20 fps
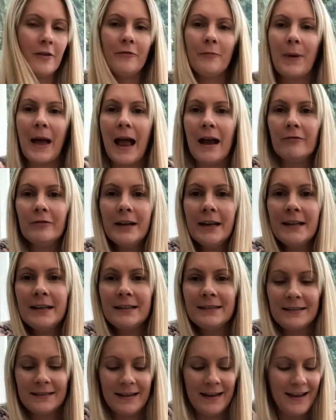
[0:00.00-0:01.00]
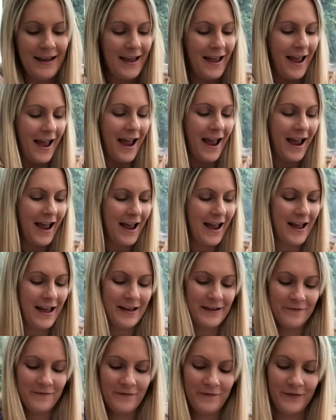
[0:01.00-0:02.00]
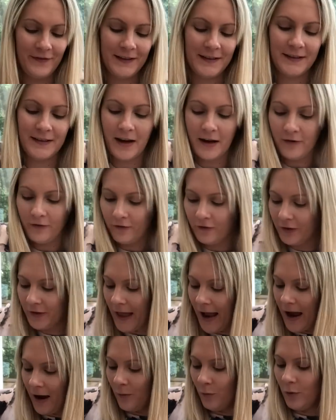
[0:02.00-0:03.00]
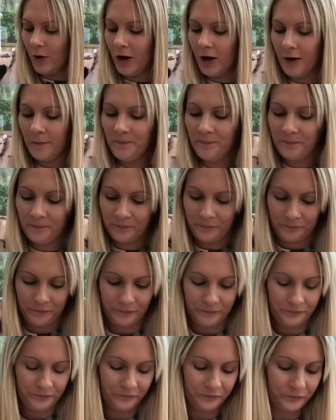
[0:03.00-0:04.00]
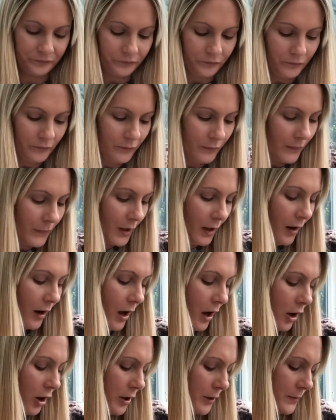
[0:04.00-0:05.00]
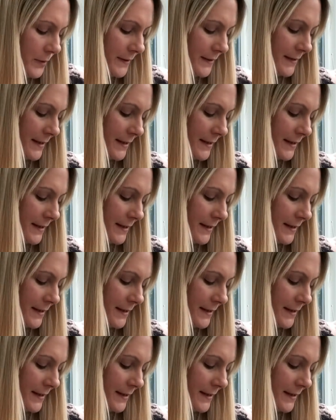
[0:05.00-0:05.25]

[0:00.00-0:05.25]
Paris. So for that one, I was